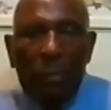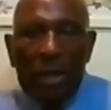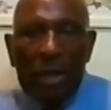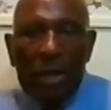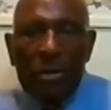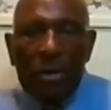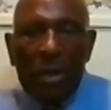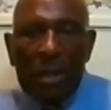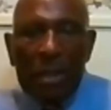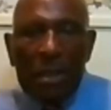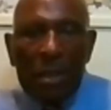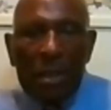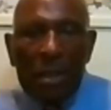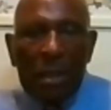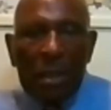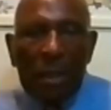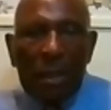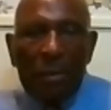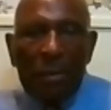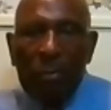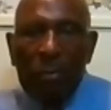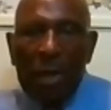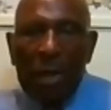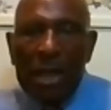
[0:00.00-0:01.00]
Bless
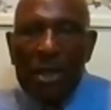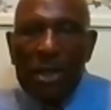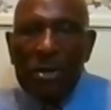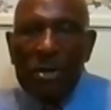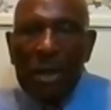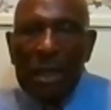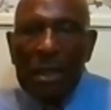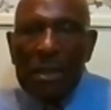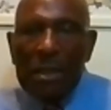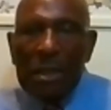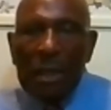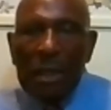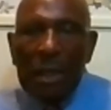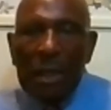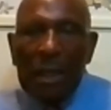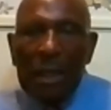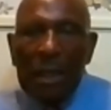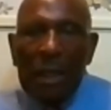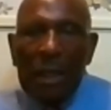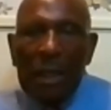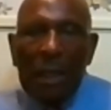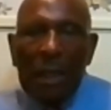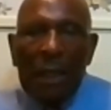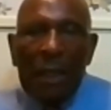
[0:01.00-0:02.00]
us. Bless us.
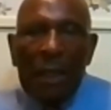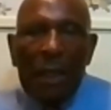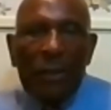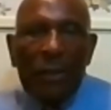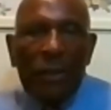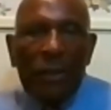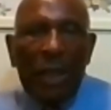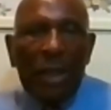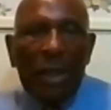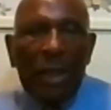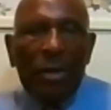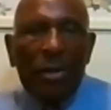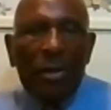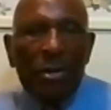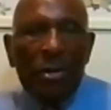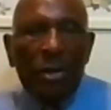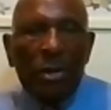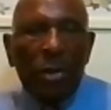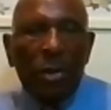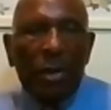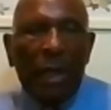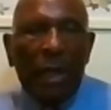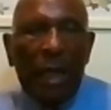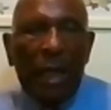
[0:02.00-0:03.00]
Thank you
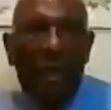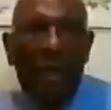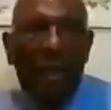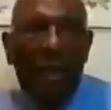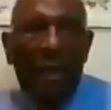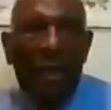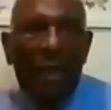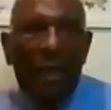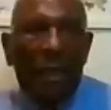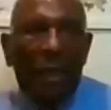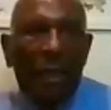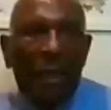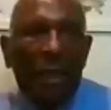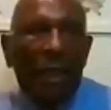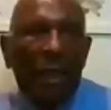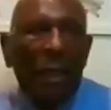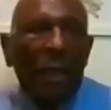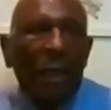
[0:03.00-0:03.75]
so kindly.